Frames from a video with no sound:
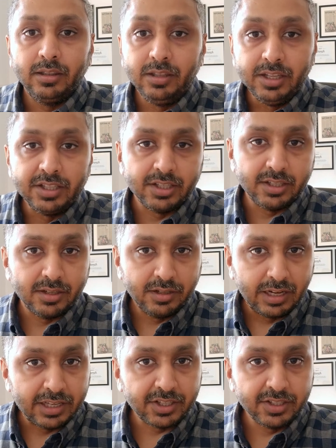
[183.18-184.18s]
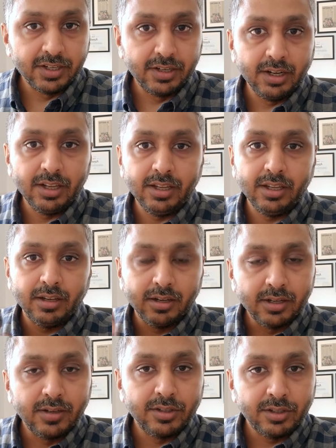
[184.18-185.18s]
This is necessarily
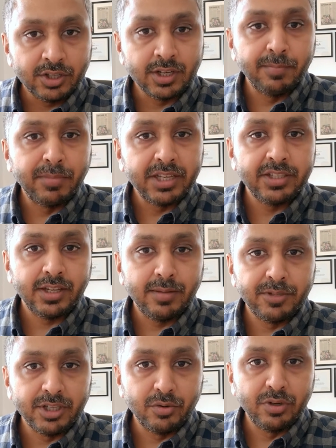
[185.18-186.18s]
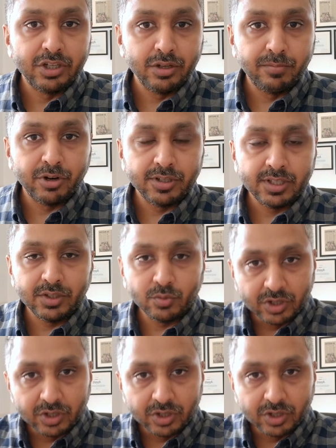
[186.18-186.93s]
a step-by-step sequential process